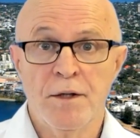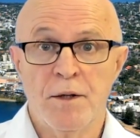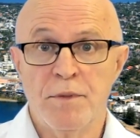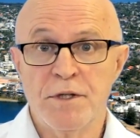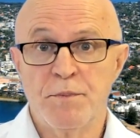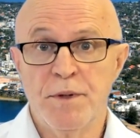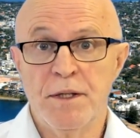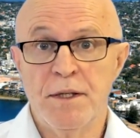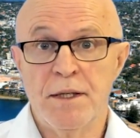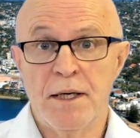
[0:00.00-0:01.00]
The
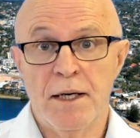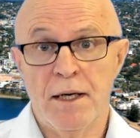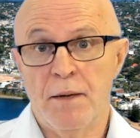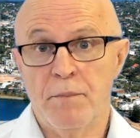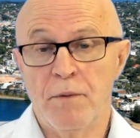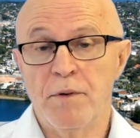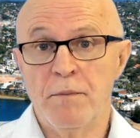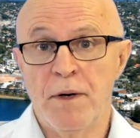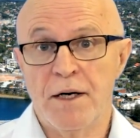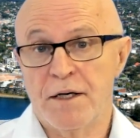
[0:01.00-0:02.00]
Brisbane property
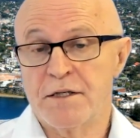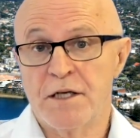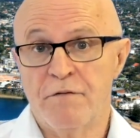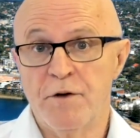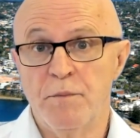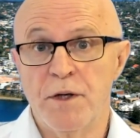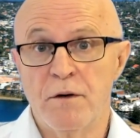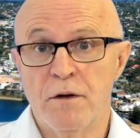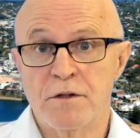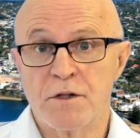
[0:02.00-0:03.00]
market has suffered
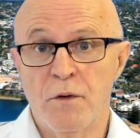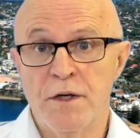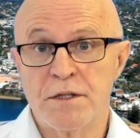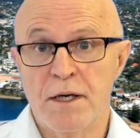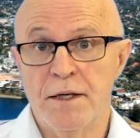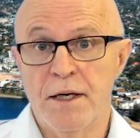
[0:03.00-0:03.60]
because Queensland